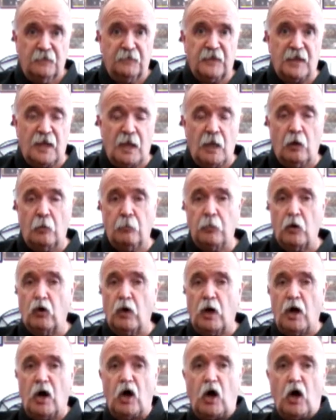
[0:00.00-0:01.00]
The
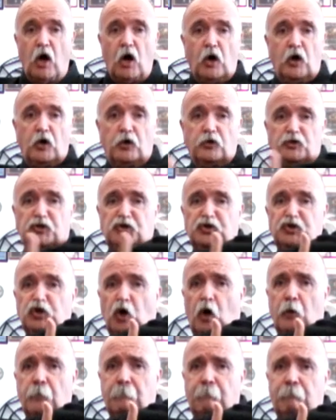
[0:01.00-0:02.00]
elbow, a hard,
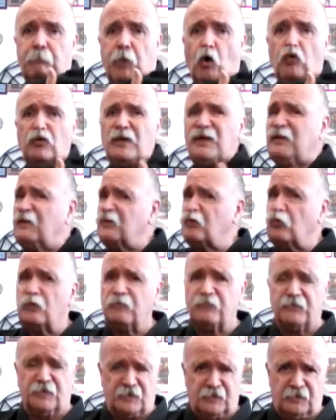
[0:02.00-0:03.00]
sharp, bony
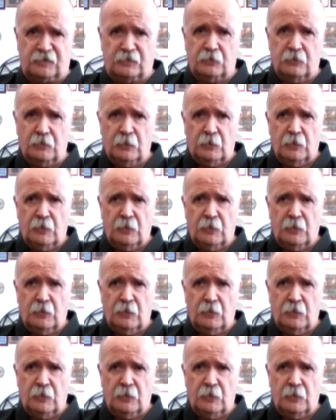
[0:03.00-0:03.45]
surface,